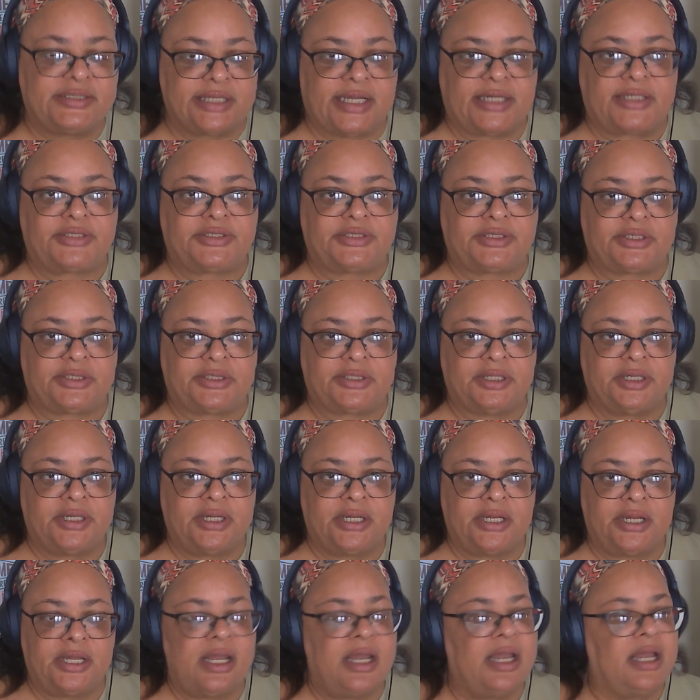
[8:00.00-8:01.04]
section
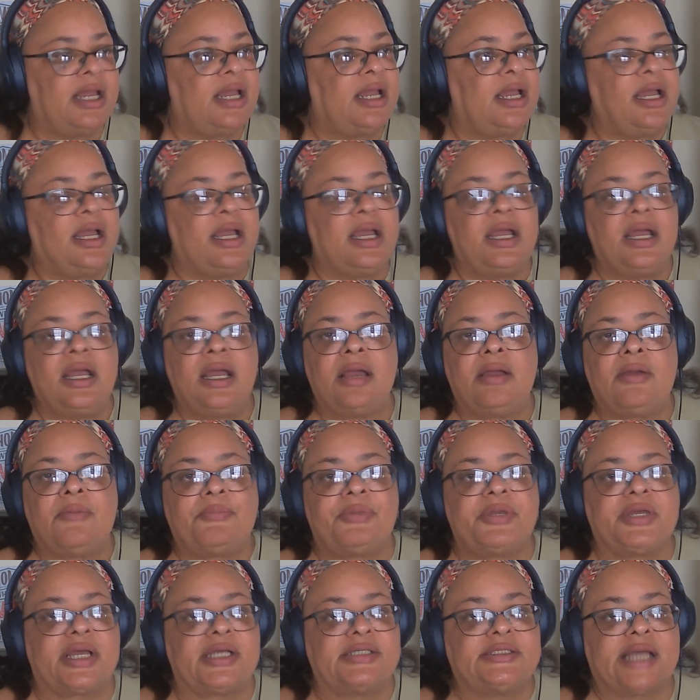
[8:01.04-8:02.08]

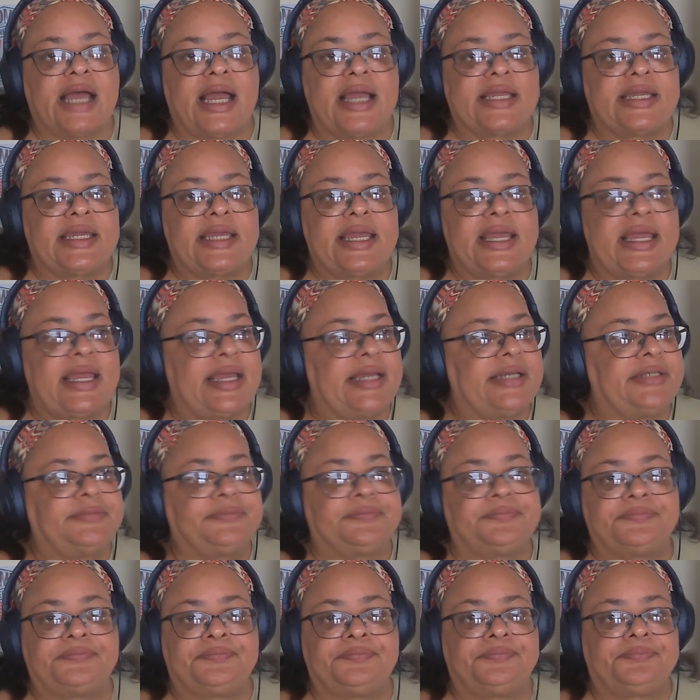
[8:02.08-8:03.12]
because I can't
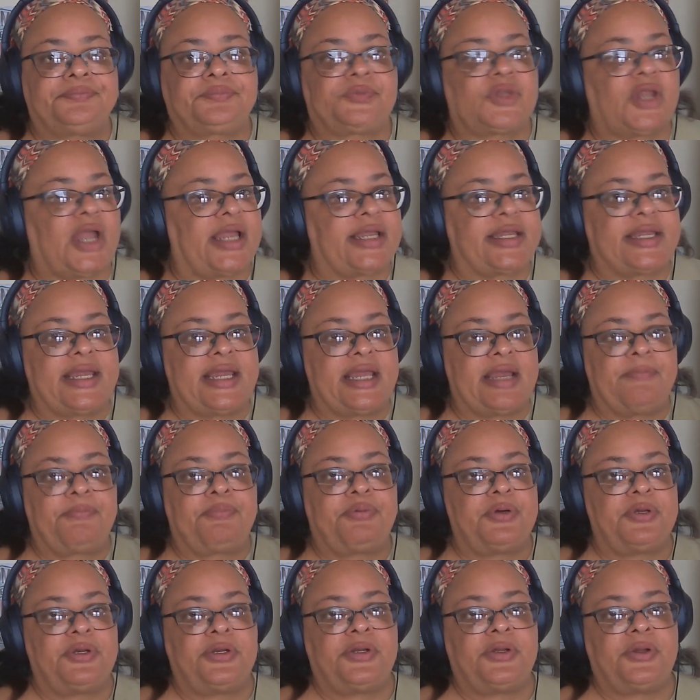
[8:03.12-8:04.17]
I can't
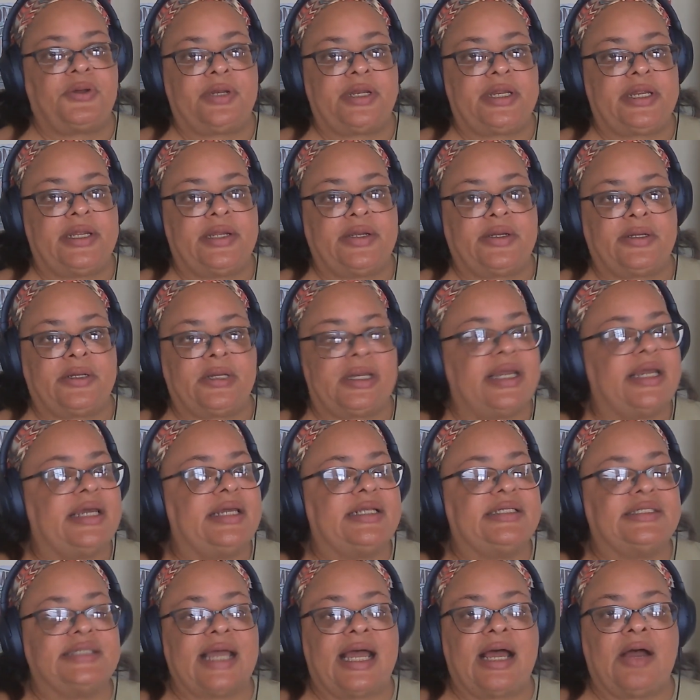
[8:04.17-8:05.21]
put it on here.
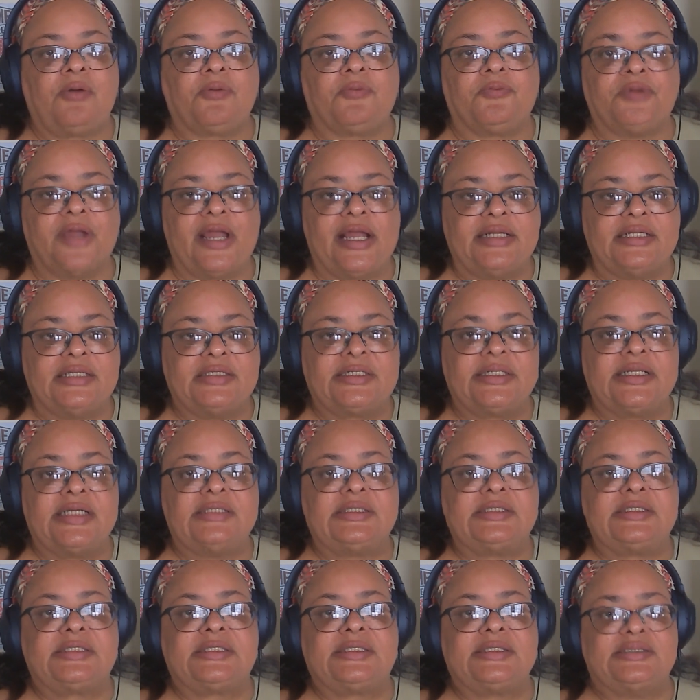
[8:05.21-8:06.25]
It is outrageous.
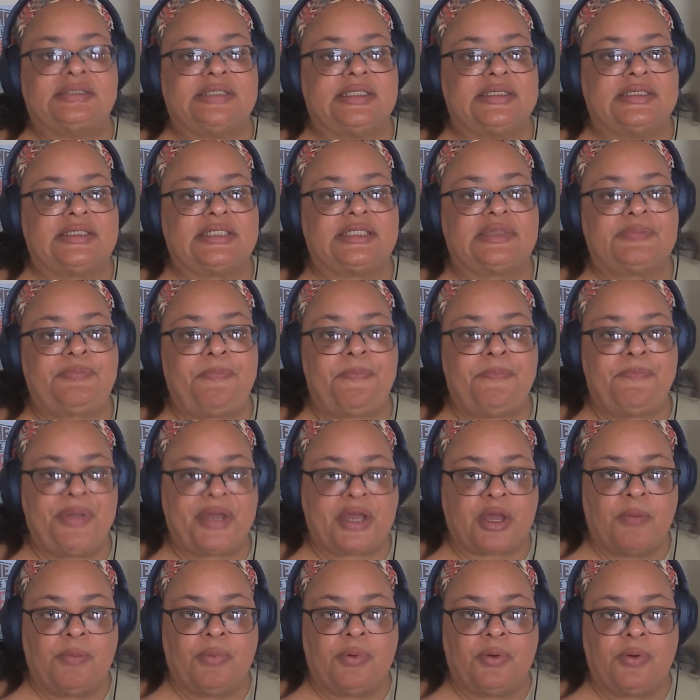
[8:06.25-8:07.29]
It's
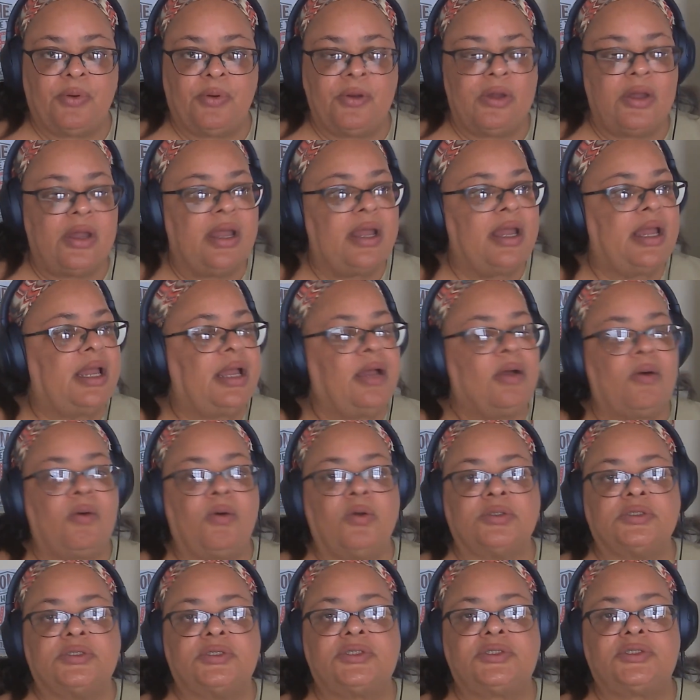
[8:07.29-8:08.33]
despicable
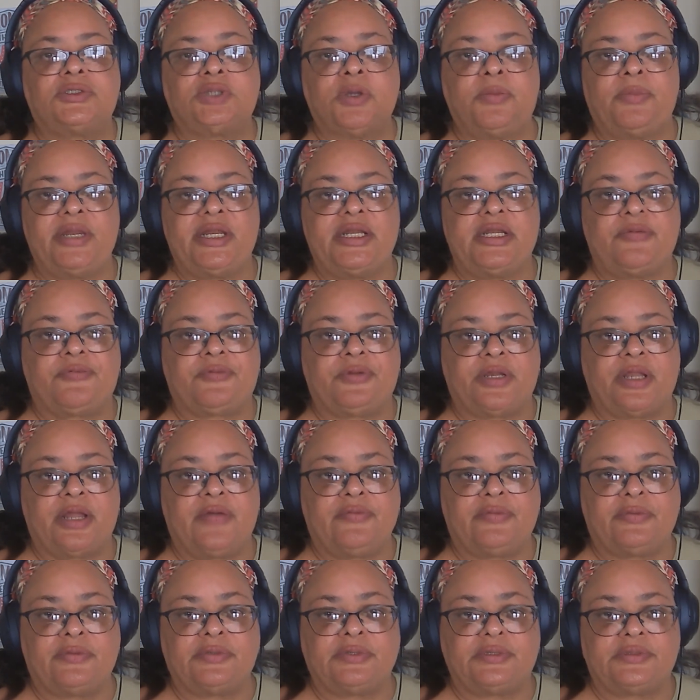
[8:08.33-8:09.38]
on so many different
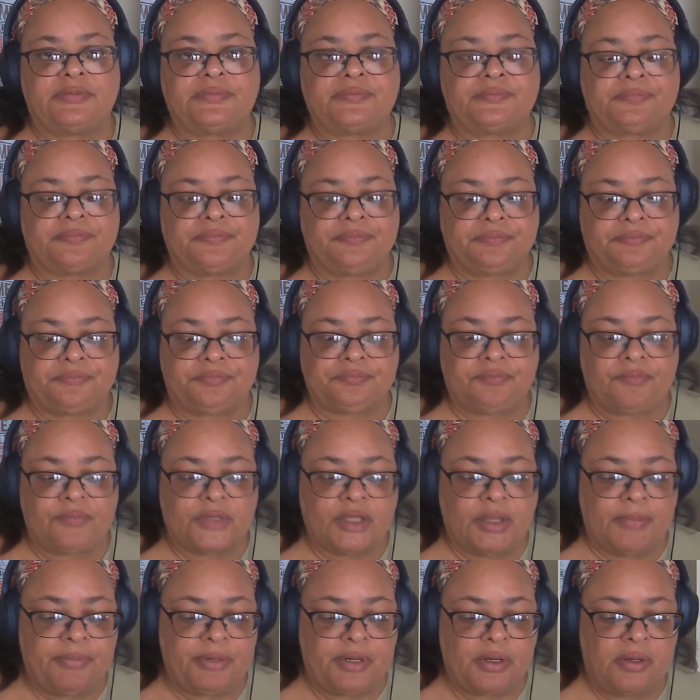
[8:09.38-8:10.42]
levels.
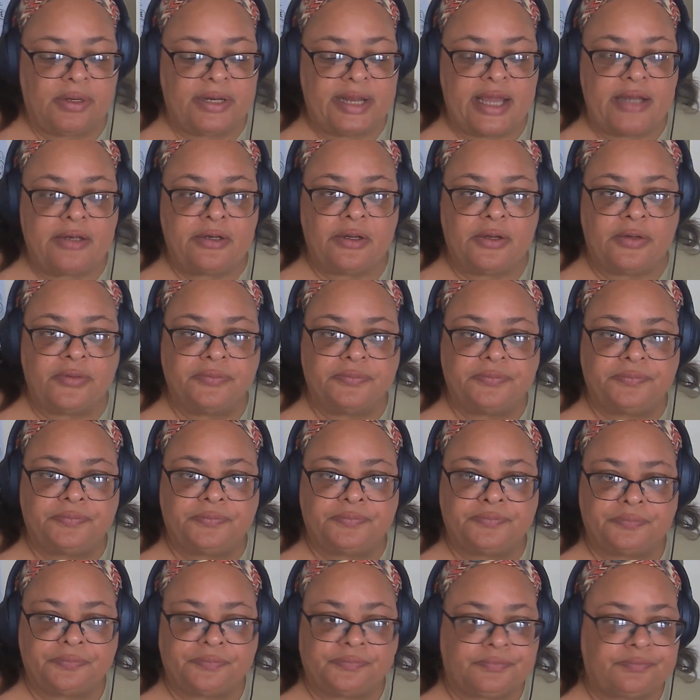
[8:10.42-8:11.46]
But on that note,
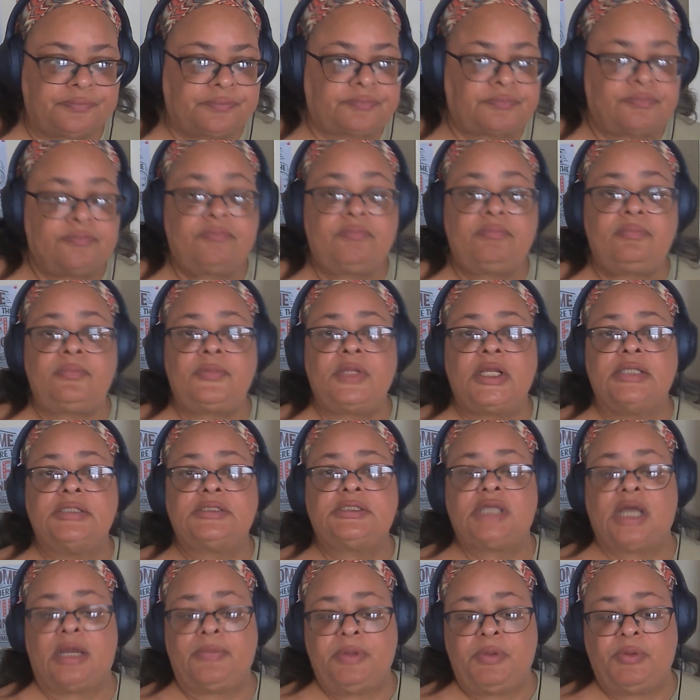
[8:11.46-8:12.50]

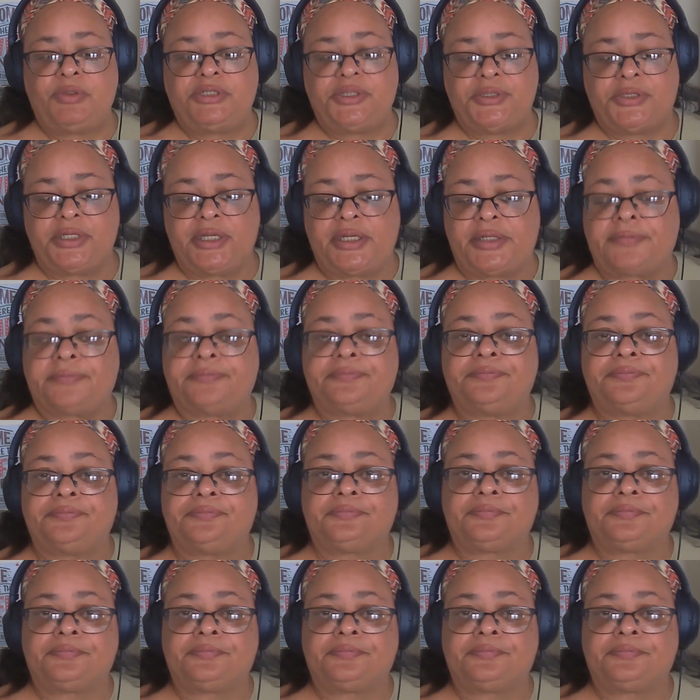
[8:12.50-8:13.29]
tell me what you think.